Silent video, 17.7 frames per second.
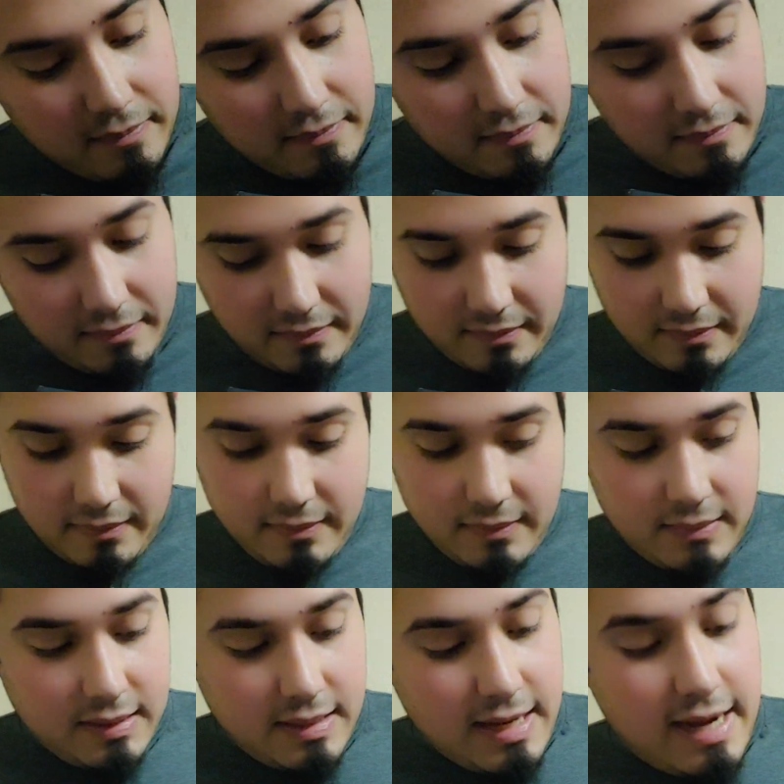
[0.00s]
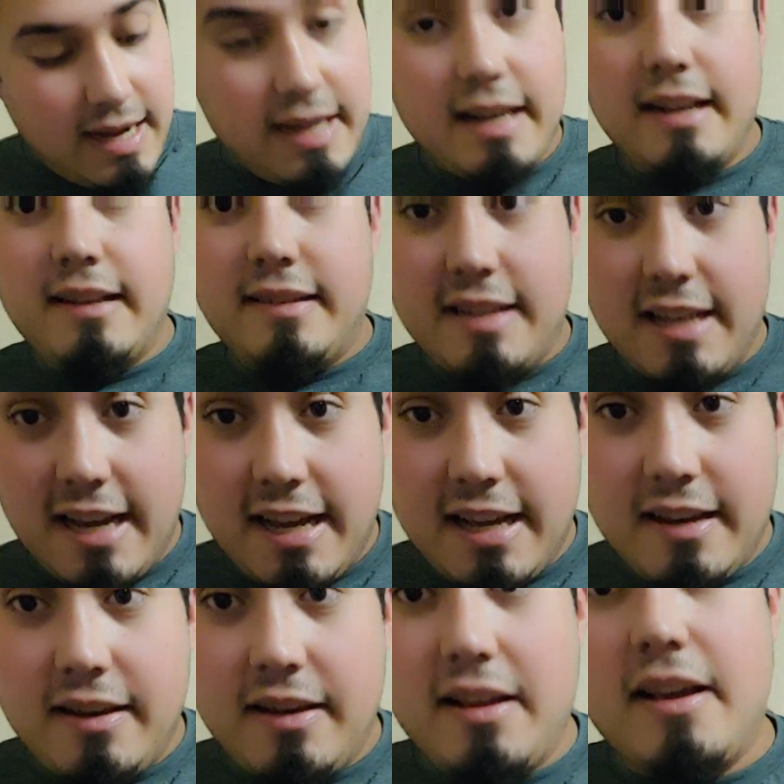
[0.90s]
9 and 10 and
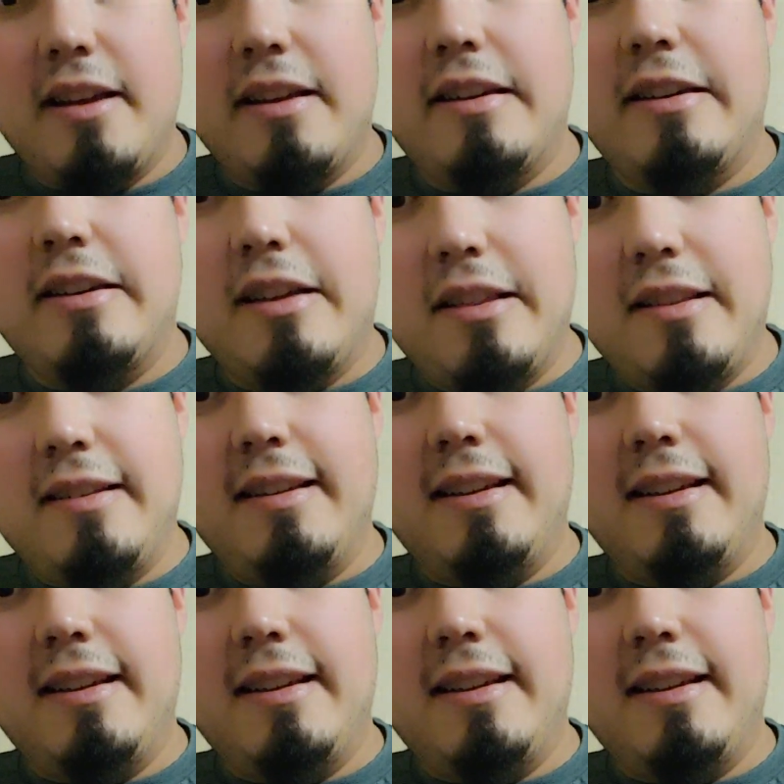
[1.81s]
another disc.